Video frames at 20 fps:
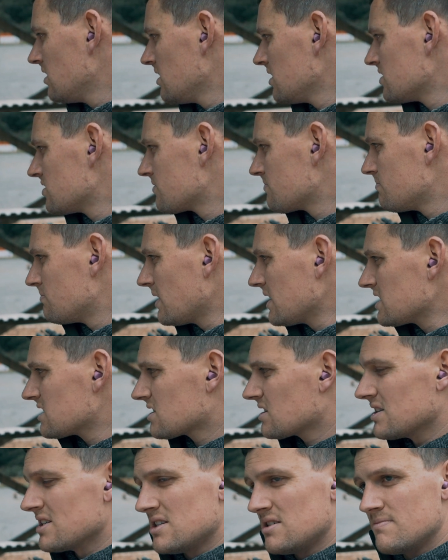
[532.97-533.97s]
it's
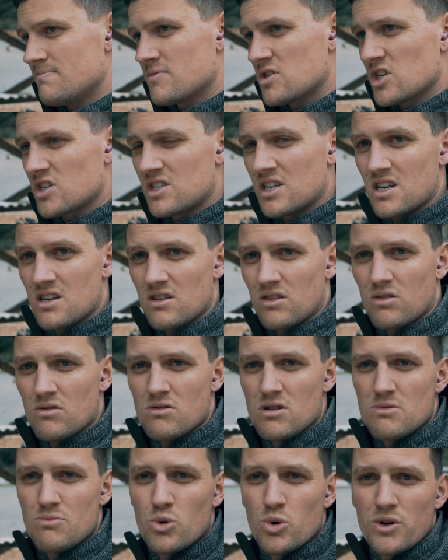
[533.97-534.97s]
basically just under
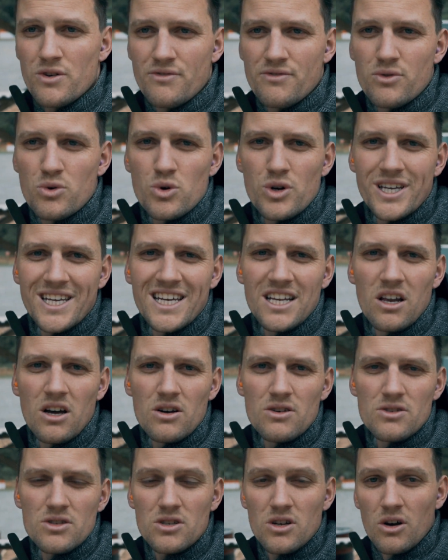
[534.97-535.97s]
3.4
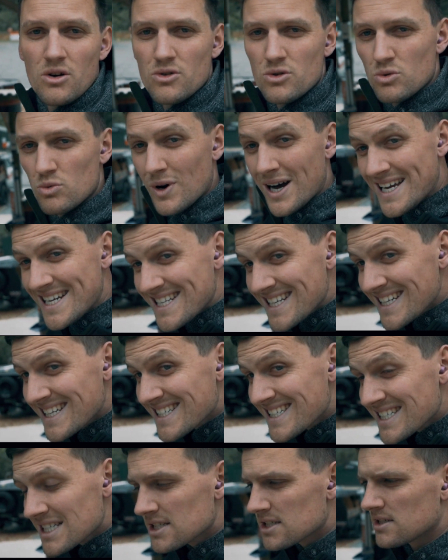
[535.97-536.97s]
kilos total weight.
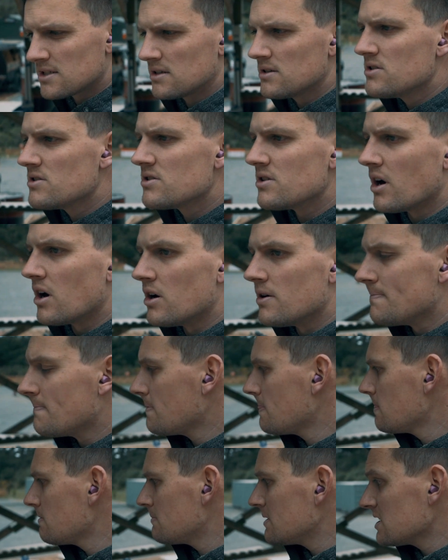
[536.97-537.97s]
So,
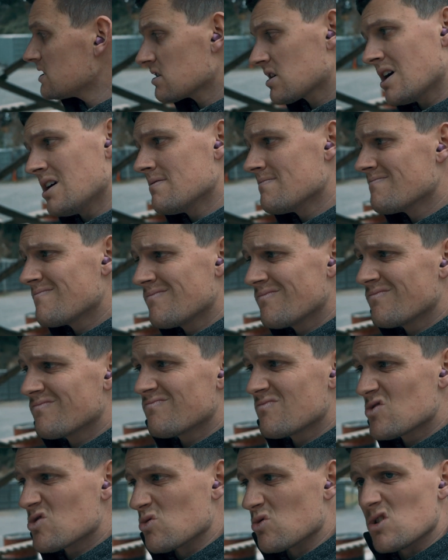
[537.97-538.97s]
but that's okay,
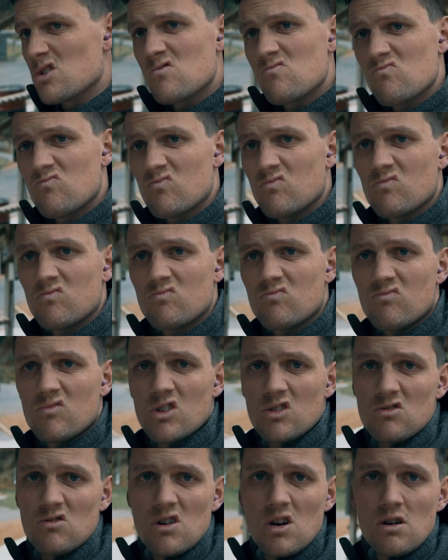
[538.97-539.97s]
it's all good,
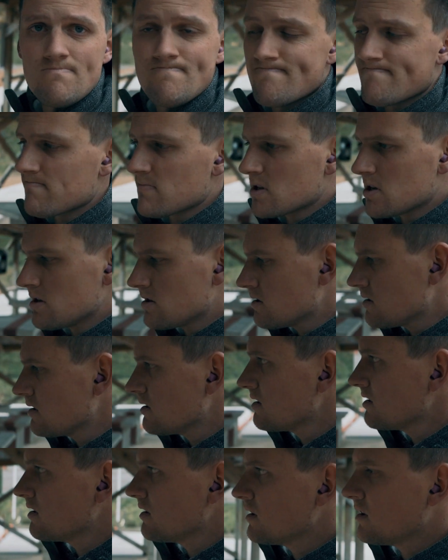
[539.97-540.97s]
feels right.
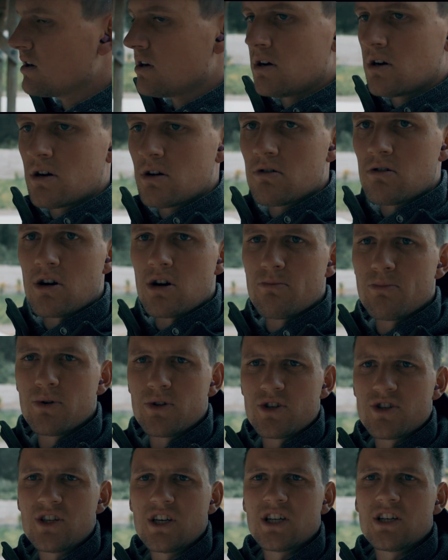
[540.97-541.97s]
Right, I'll put
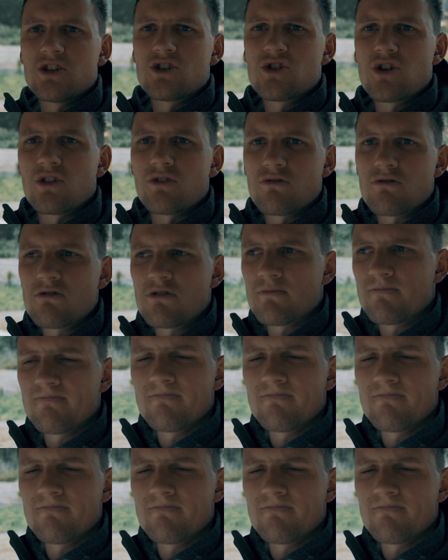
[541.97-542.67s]
the second shot through it.